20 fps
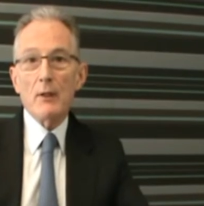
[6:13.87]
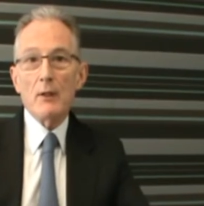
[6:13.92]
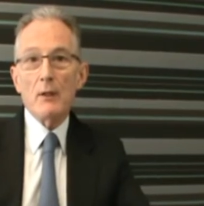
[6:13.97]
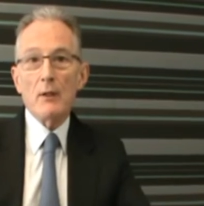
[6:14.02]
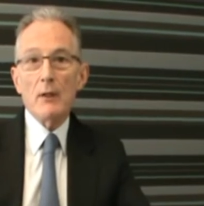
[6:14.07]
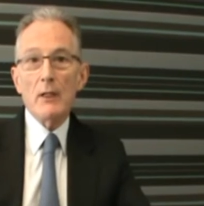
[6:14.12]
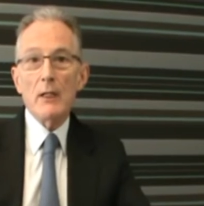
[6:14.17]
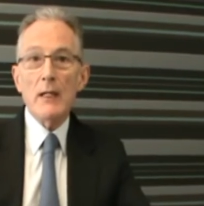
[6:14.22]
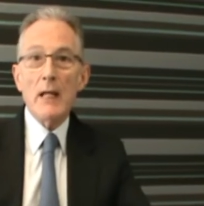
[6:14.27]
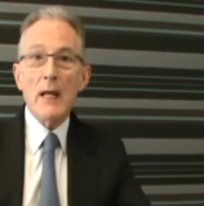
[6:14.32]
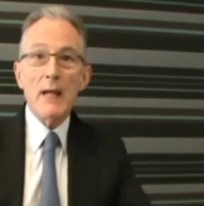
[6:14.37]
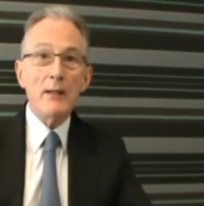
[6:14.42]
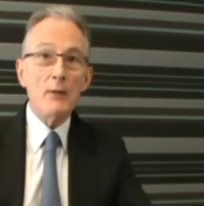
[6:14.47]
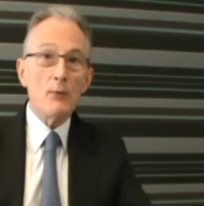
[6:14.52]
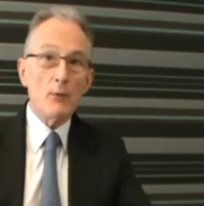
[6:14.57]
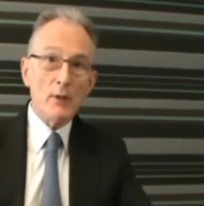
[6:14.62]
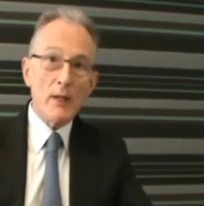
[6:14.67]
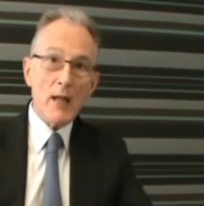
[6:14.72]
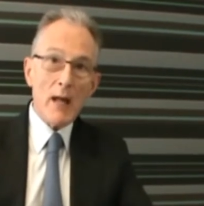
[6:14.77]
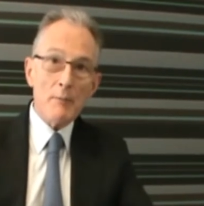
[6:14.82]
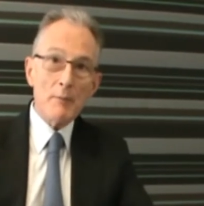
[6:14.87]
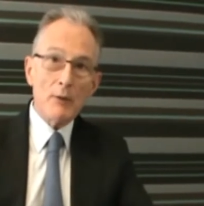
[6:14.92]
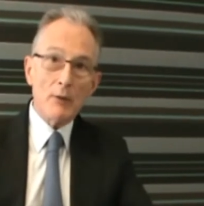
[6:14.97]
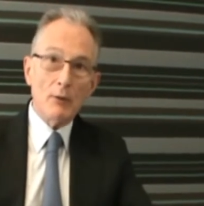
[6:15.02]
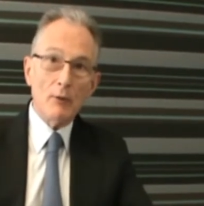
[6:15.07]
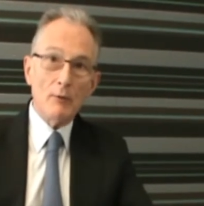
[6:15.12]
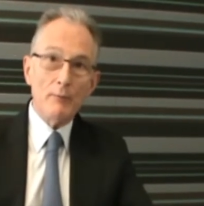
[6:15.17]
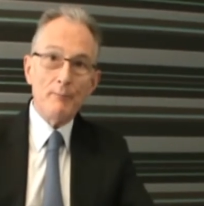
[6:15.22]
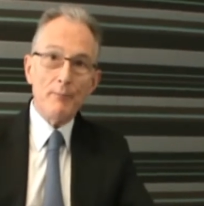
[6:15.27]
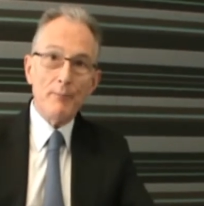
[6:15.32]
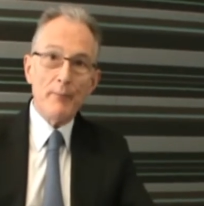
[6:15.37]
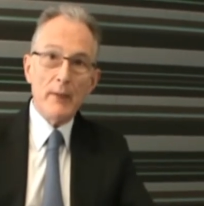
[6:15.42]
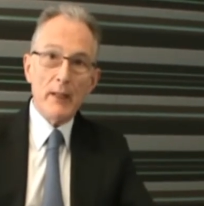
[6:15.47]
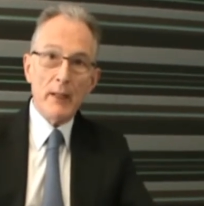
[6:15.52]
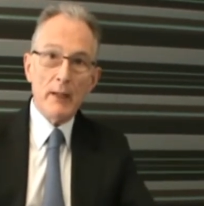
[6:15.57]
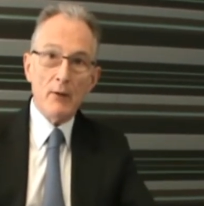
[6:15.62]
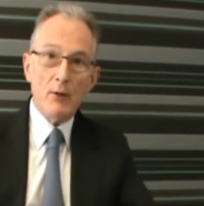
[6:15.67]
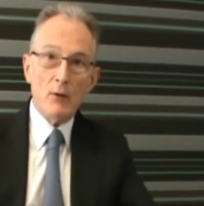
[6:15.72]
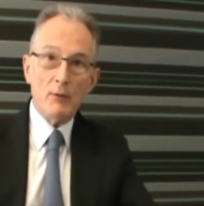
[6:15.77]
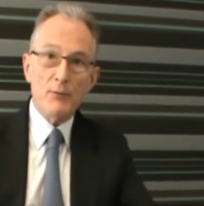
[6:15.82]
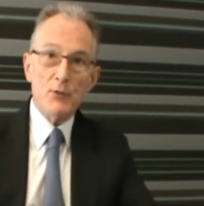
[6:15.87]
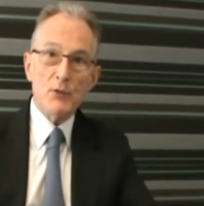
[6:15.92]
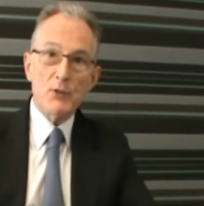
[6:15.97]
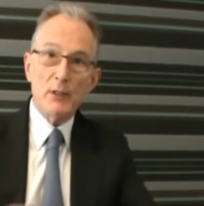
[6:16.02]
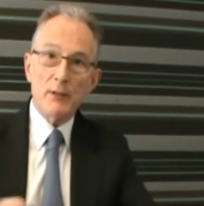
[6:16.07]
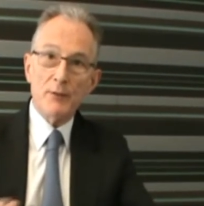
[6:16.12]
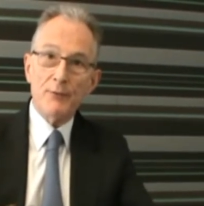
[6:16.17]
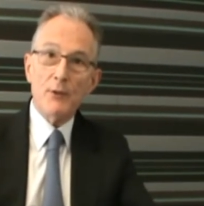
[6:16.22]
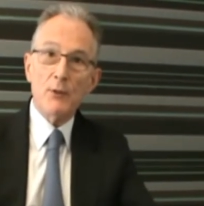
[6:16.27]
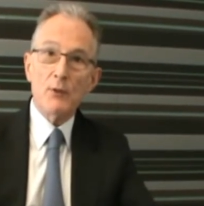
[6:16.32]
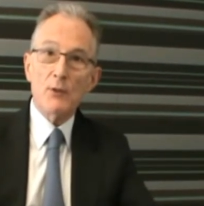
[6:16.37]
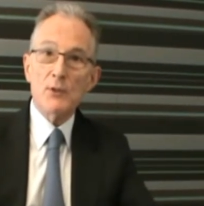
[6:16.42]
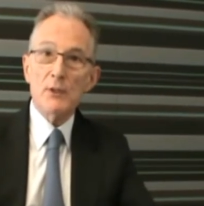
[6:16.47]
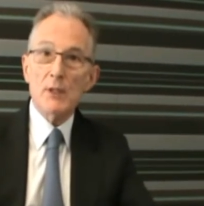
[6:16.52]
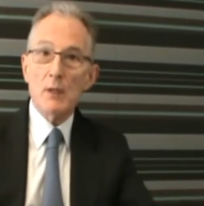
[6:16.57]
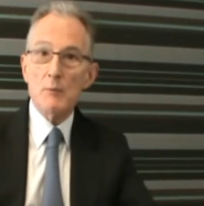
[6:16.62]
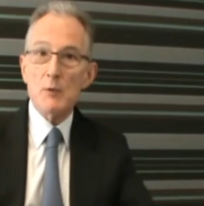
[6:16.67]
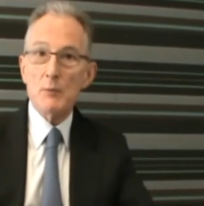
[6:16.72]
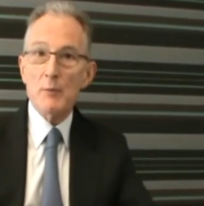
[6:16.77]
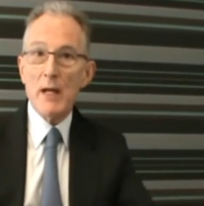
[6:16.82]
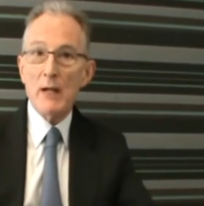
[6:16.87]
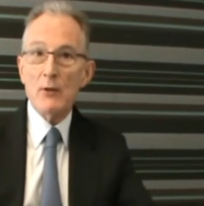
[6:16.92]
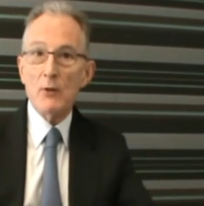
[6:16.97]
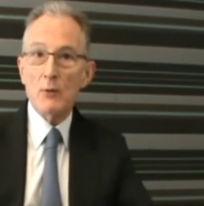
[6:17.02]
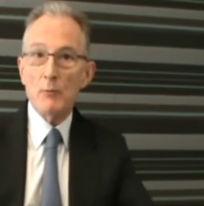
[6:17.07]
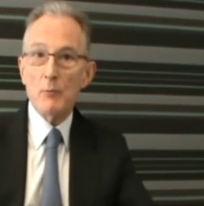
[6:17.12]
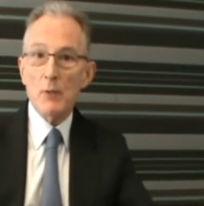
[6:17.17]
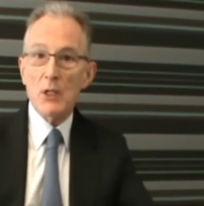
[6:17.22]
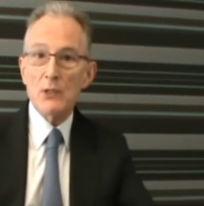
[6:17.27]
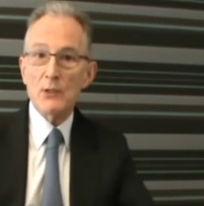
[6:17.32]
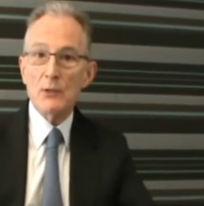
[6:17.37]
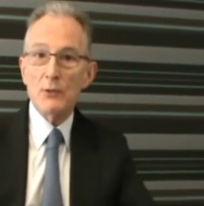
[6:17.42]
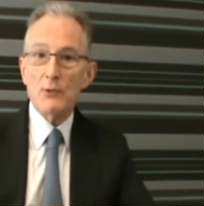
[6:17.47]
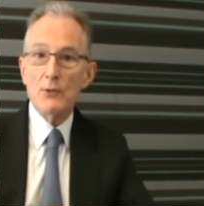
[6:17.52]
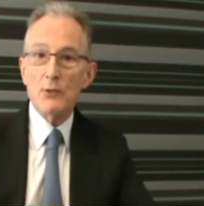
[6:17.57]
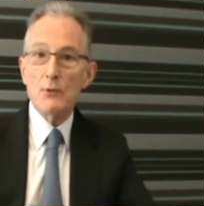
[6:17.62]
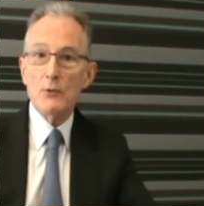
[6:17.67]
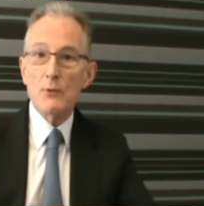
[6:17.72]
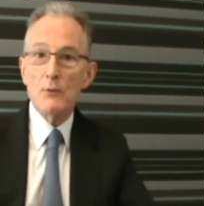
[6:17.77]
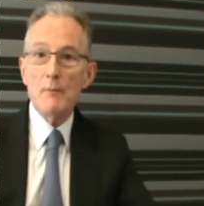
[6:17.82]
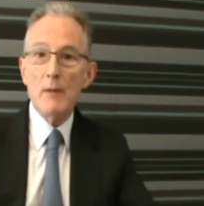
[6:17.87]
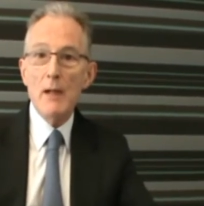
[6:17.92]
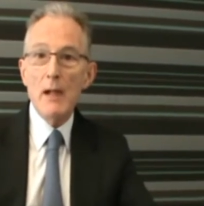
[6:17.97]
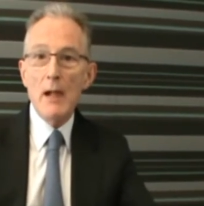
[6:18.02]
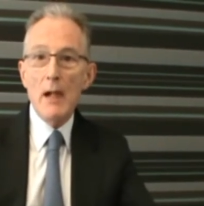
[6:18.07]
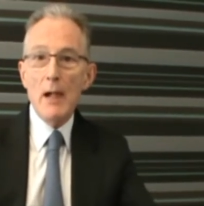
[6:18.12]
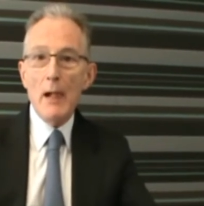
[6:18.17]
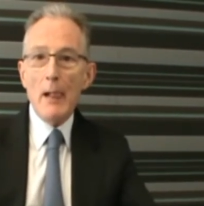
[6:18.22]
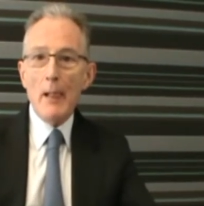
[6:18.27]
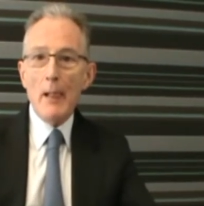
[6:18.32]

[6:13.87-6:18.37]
uh, inadequate capital, then obviously the focus comes back on Basel II.